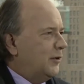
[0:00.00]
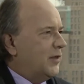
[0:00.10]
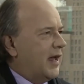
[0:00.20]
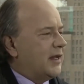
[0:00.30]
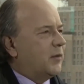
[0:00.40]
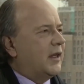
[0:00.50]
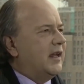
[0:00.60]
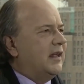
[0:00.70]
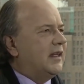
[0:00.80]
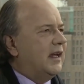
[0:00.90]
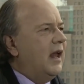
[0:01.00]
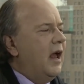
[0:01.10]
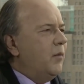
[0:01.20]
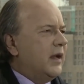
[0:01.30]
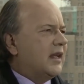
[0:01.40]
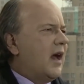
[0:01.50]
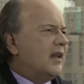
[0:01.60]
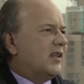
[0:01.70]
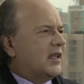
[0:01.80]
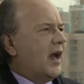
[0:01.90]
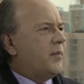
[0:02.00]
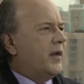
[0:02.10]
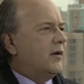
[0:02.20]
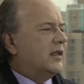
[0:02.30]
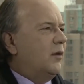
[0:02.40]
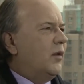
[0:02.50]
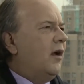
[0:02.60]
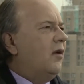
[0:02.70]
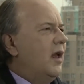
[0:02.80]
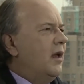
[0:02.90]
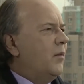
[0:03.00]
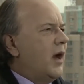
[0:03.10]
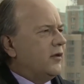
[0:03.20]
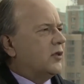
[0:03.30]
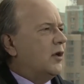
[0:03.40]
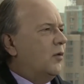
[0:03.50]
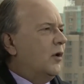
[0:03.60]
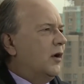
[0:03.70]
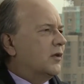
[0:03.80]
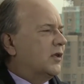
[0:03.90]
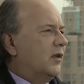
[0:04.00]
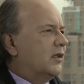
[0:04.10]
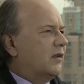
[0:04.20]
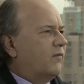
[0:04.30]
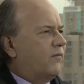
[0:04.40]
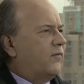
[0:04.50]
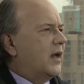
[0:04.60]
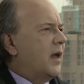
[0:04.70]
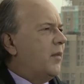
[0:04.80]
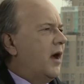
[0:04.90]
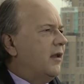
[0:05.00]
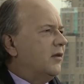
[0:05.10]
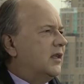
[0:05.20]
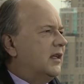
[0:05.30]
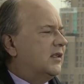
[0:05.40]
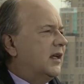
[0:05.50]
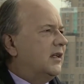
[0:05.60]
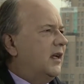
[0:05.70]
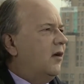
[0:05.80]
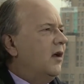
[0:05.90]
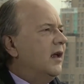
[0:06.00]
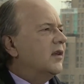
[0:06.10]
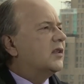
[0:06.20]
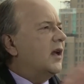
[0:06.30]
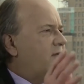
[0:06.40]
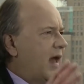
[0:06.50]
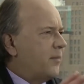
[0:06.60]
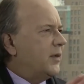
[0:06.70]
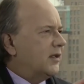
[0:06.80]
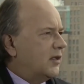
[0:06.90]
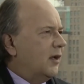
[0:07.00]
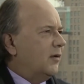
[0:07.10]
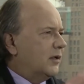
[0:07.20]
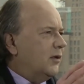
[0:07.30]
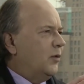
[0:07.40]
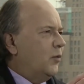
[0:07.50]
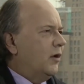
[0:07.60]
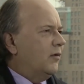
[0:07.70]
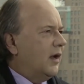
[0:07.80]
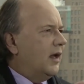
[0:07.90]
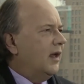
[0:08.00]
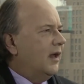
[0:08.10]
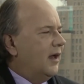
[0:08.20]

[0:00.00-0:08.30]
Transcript: do that, and I'm glad he did. But he kind of stopped there. He said, well, models don't work, so let's just forget models. And he said, stuff happens. He was a little more